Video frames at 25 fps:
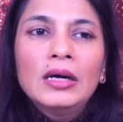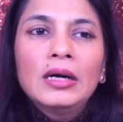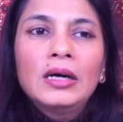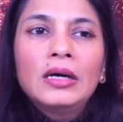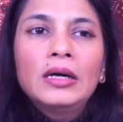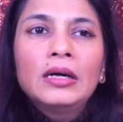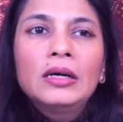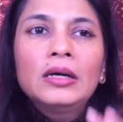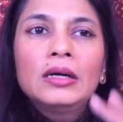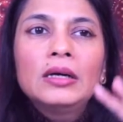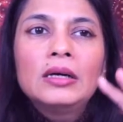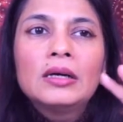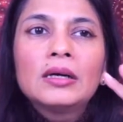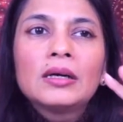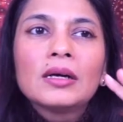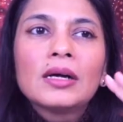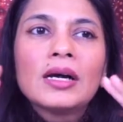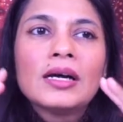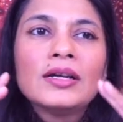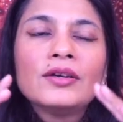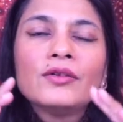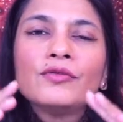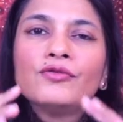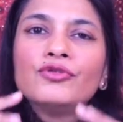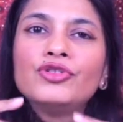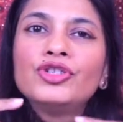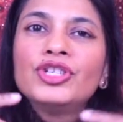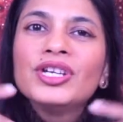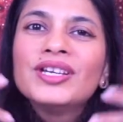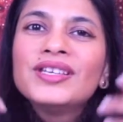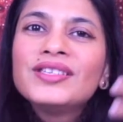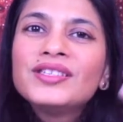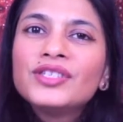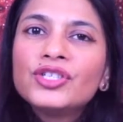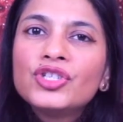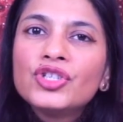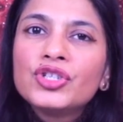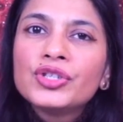uh, kind of
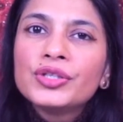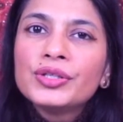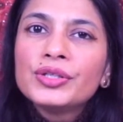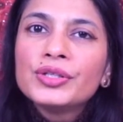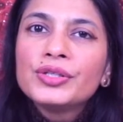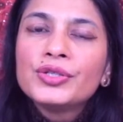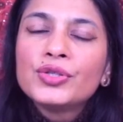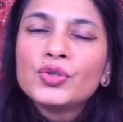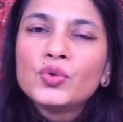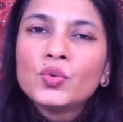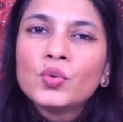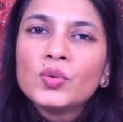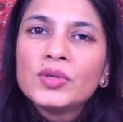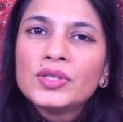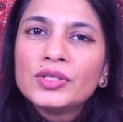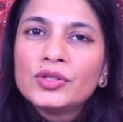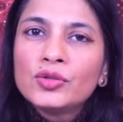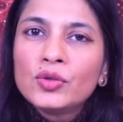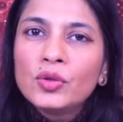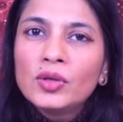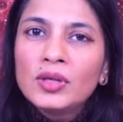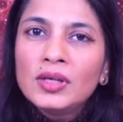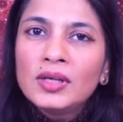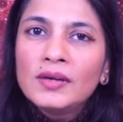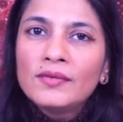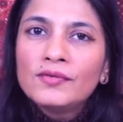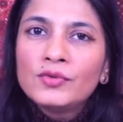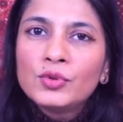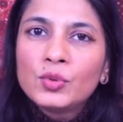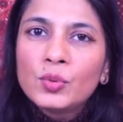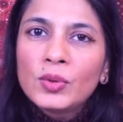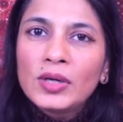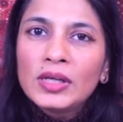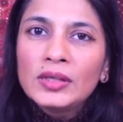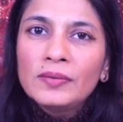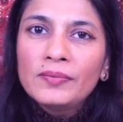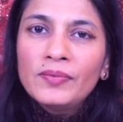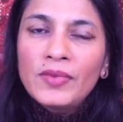gestures towards your loved
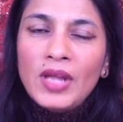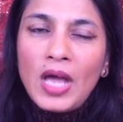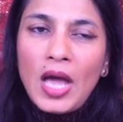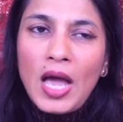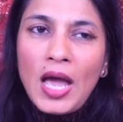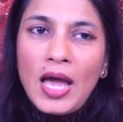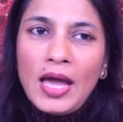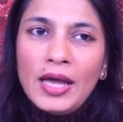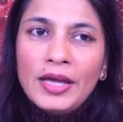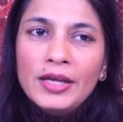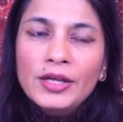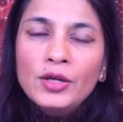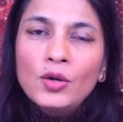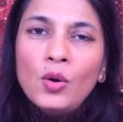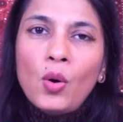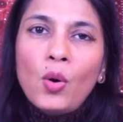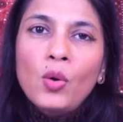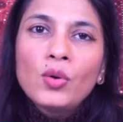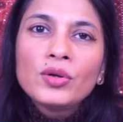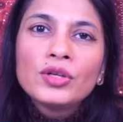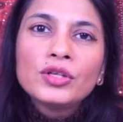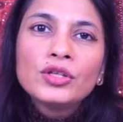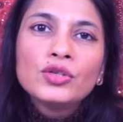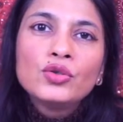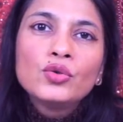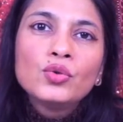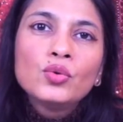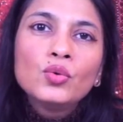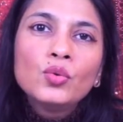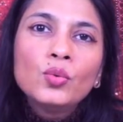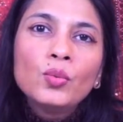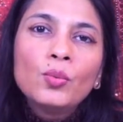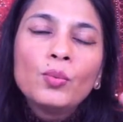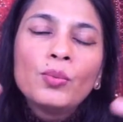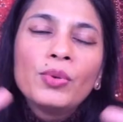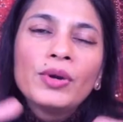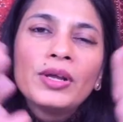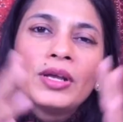one in order
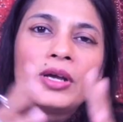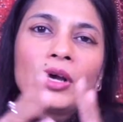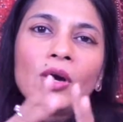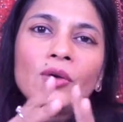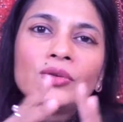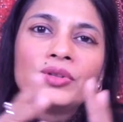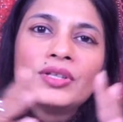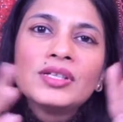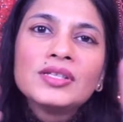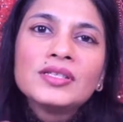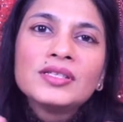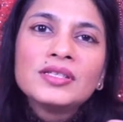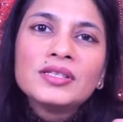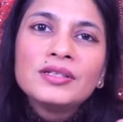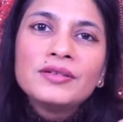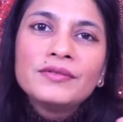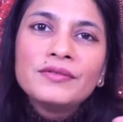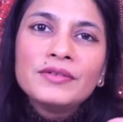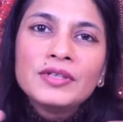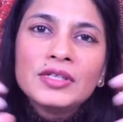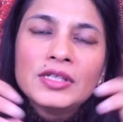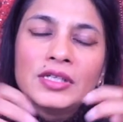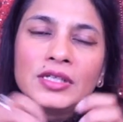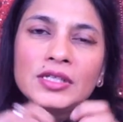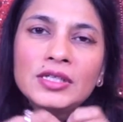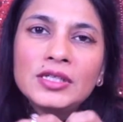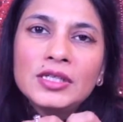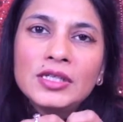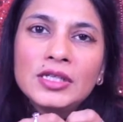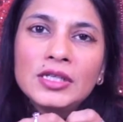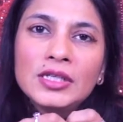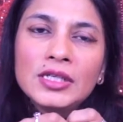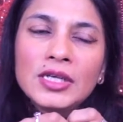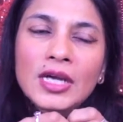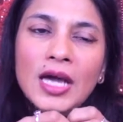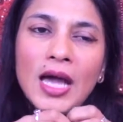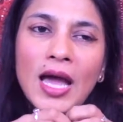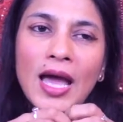to bring out the
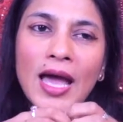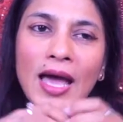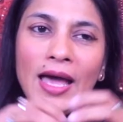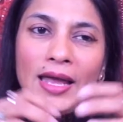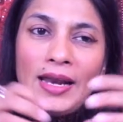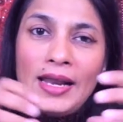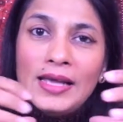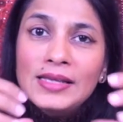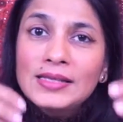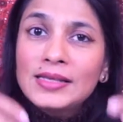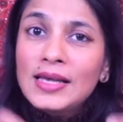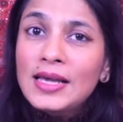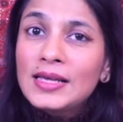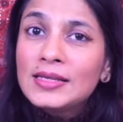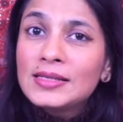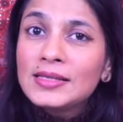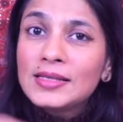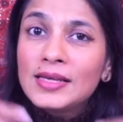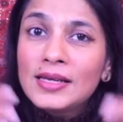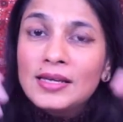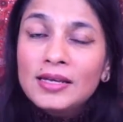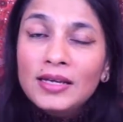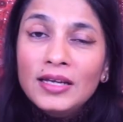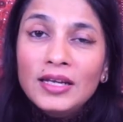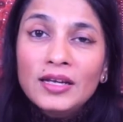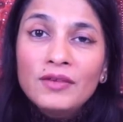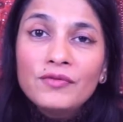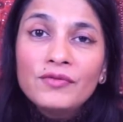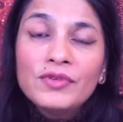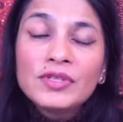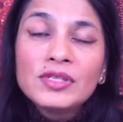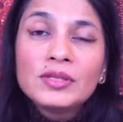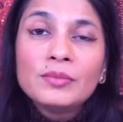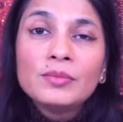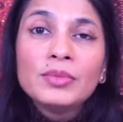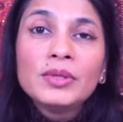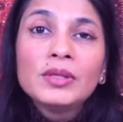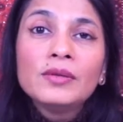serenity. And as I said,
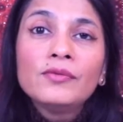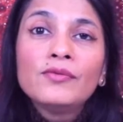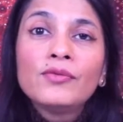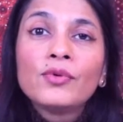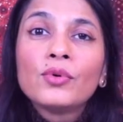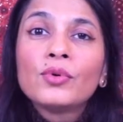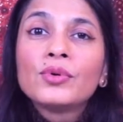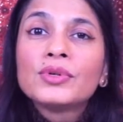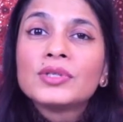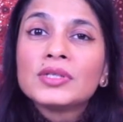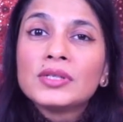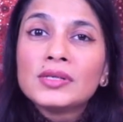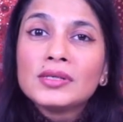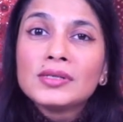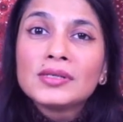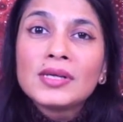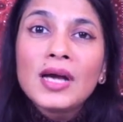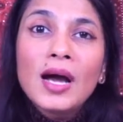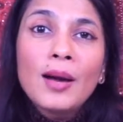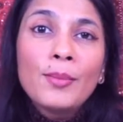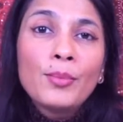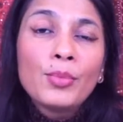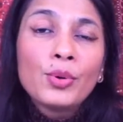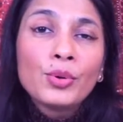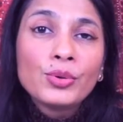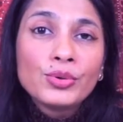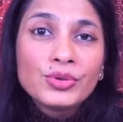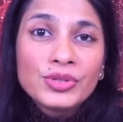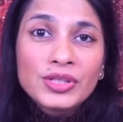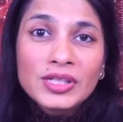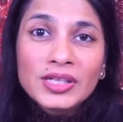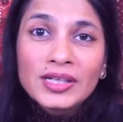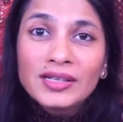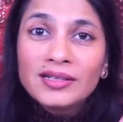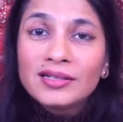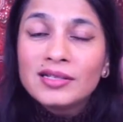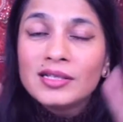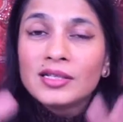invisible forces are
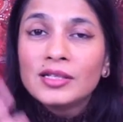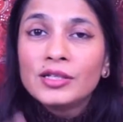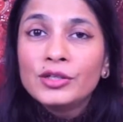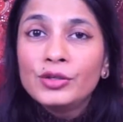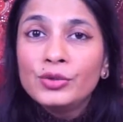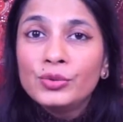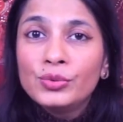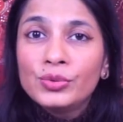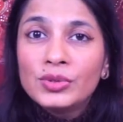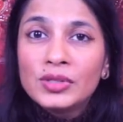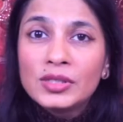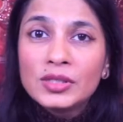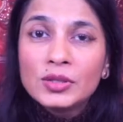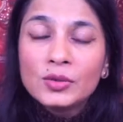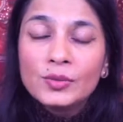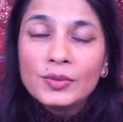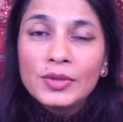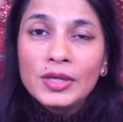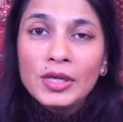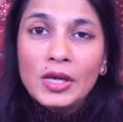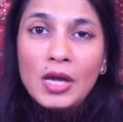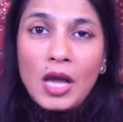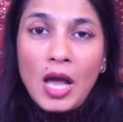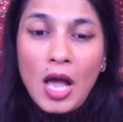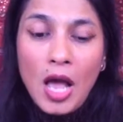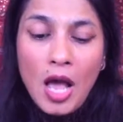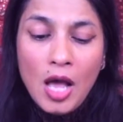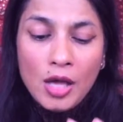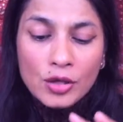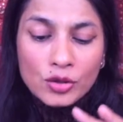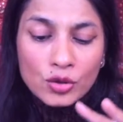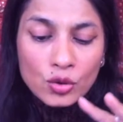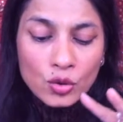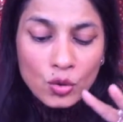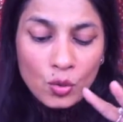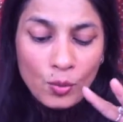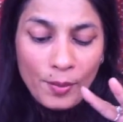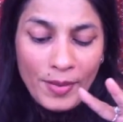protecting you this week.
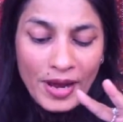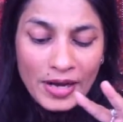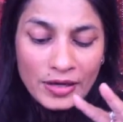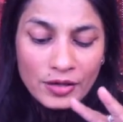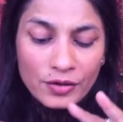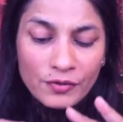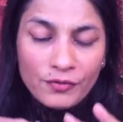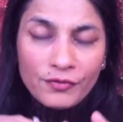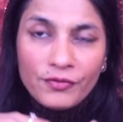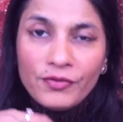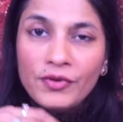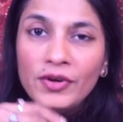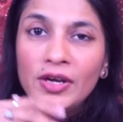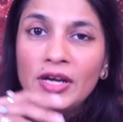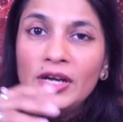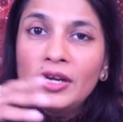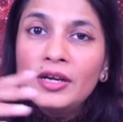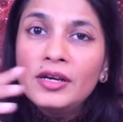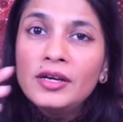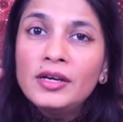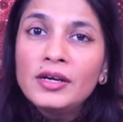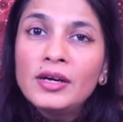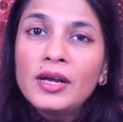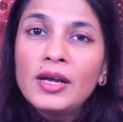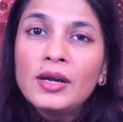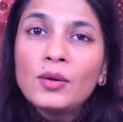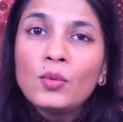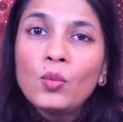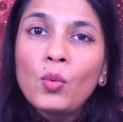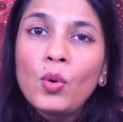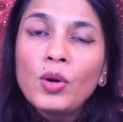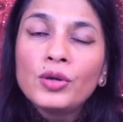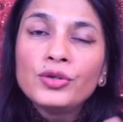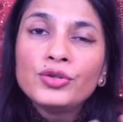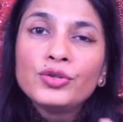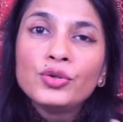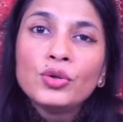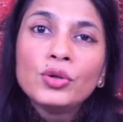So no matter where and
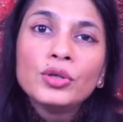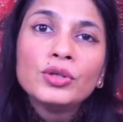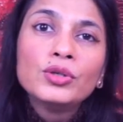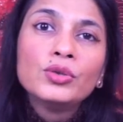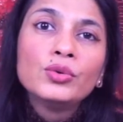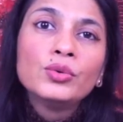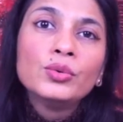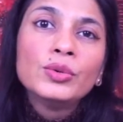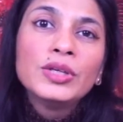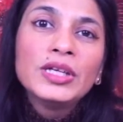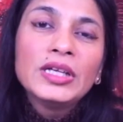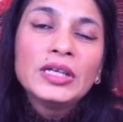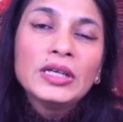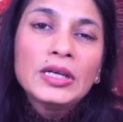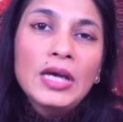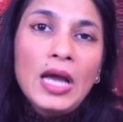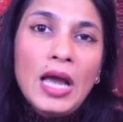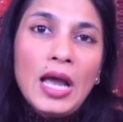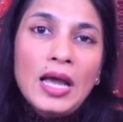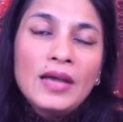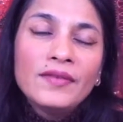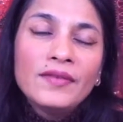what you're doing,